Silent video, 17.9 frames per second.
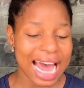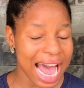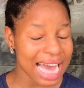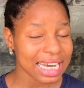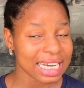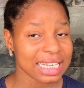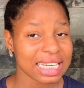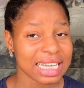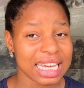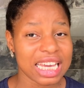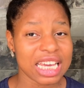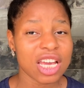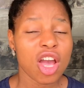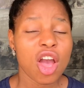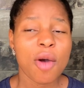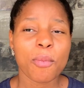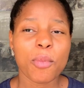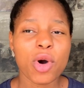acne,
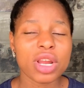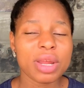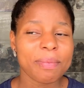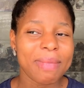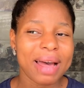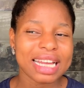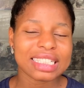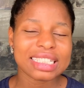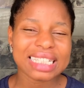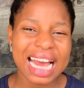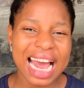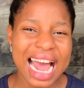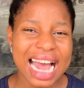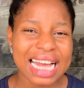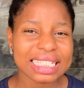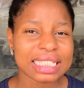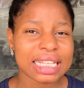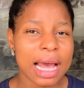both in my
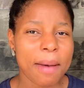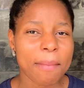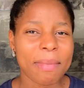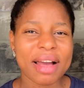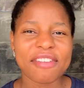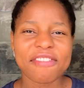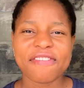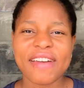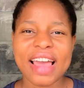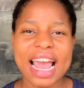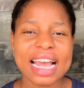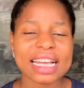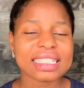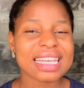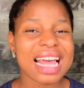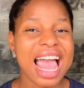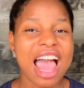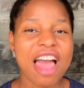chest, my
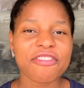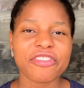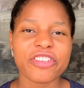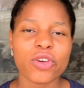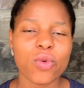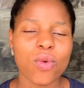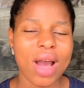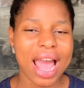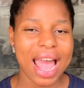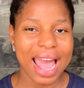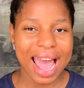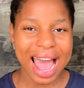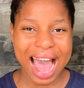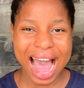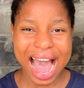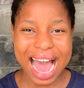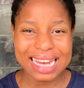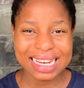face, everywhere
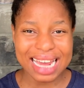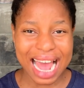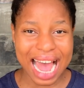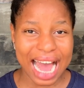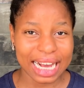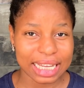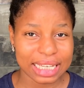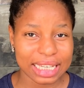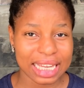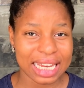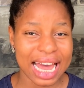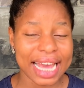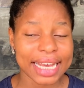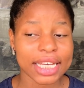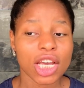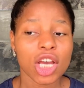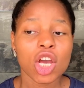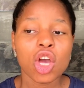had acne.
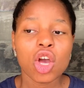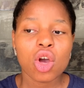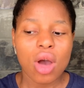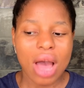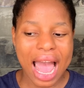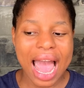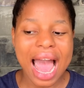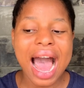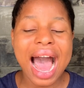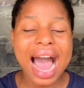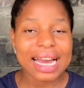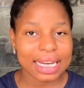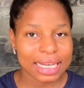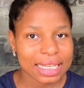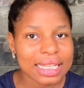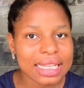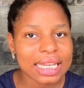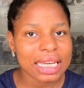Like
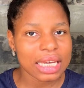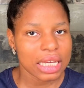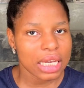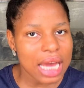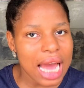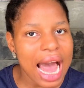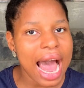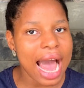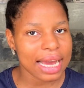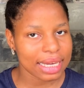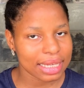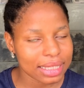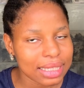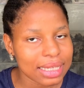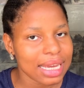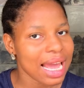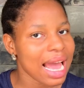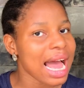acne
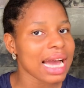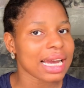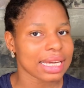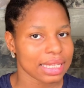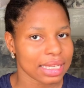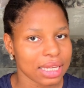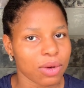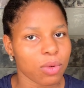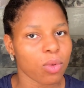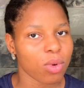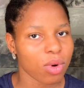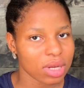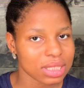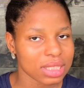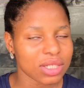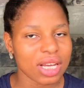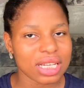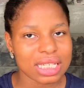
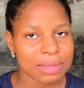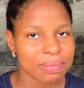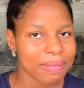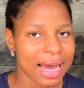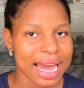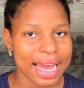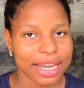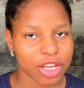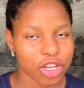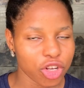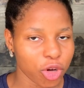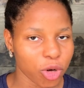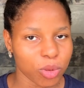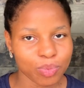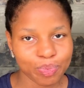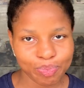was just my, you know,